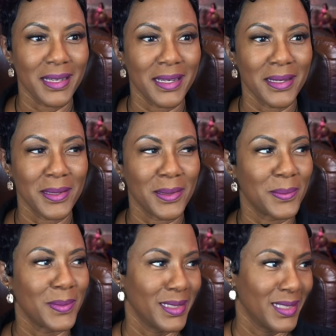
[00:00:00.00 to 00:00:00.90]

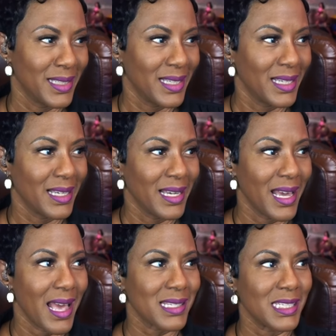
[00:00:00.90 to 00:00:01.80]

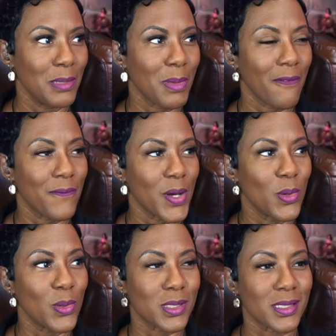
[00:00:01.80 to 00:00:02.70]
I see my
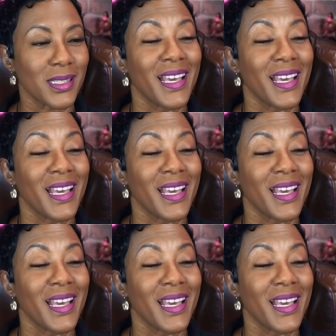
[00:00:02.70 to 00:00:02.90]
folks,